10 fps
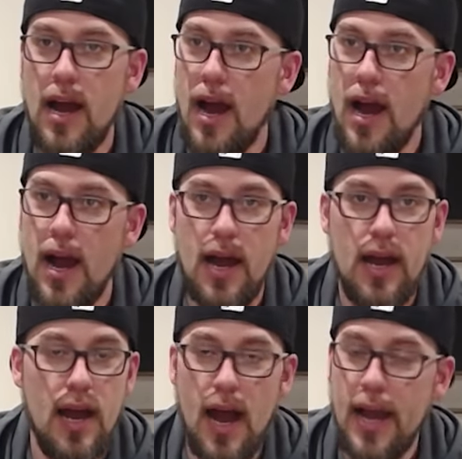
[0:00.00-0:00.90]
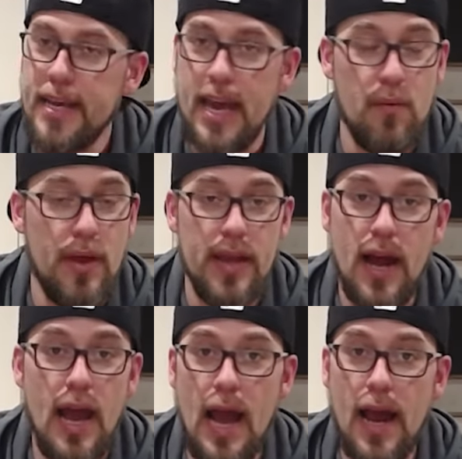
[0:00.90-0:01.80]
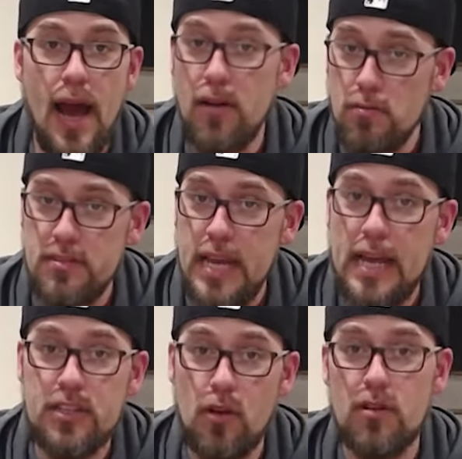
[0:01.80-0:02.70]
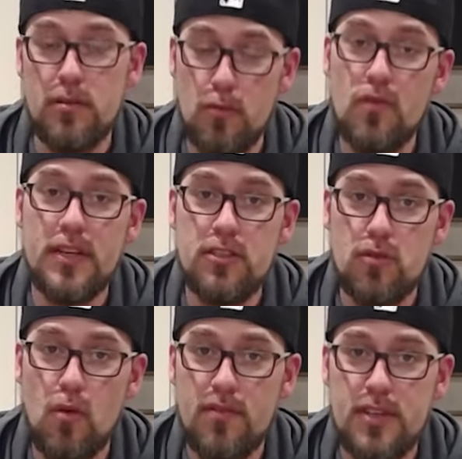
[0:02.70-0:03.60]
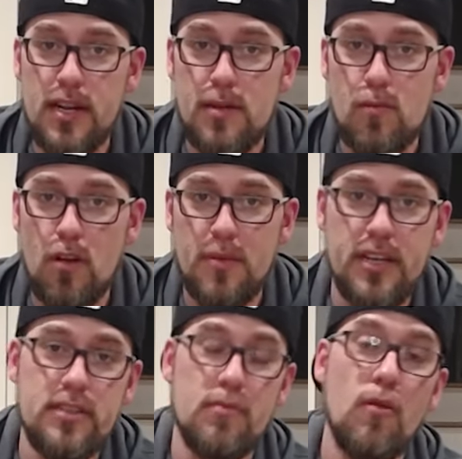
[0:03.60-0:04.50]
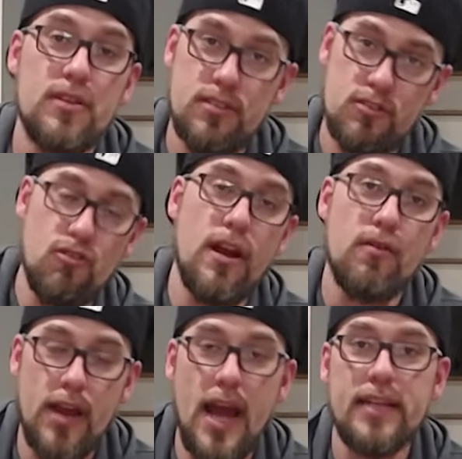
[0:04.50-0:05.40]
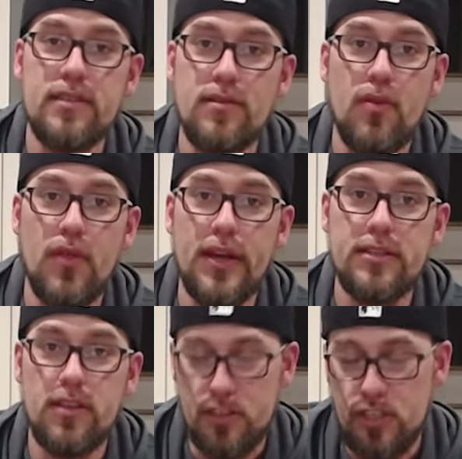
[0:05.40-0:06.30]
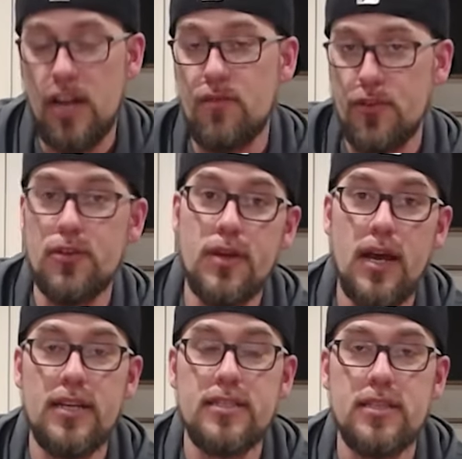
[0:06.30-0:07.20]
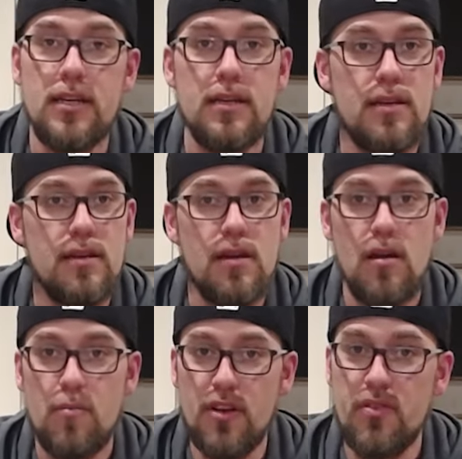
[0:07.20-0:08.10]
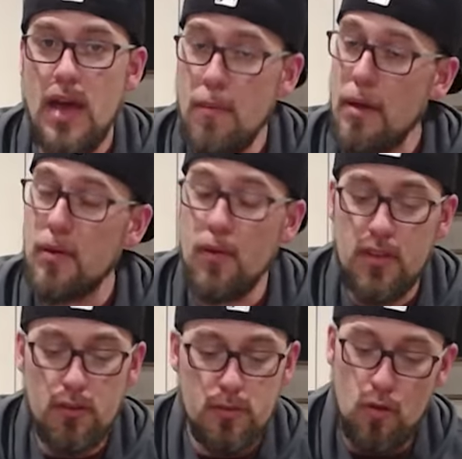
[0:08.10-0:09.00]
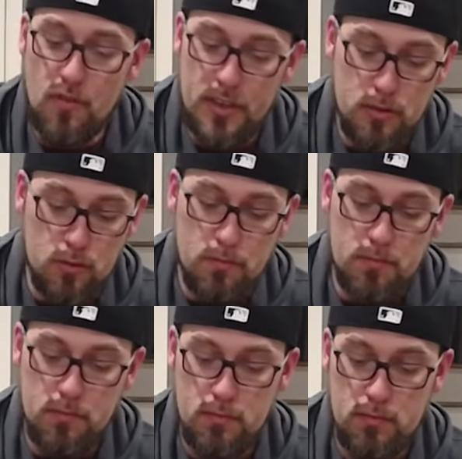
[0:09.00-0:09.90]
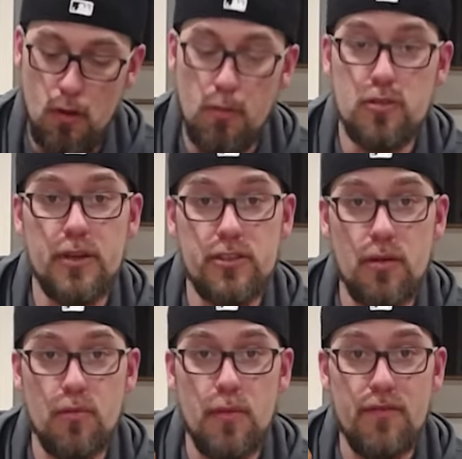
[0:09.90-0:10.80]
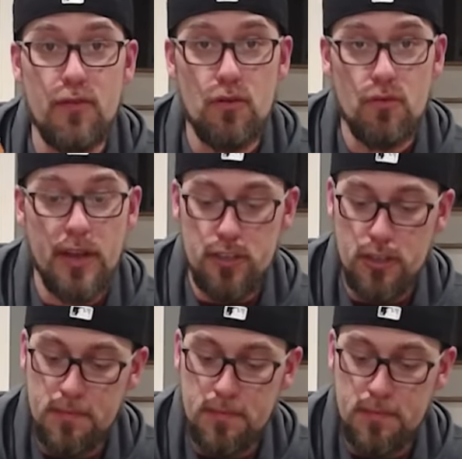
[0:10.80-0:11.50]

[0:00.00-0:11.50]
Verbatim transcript: Ah, I can't wait. I, I, I don't tend to go to the movies too often anymore because I'm always trying to react to the things on the channel for you guys. But that might be one of those movies. Whoop, almost messed up my Voodoo Ranger.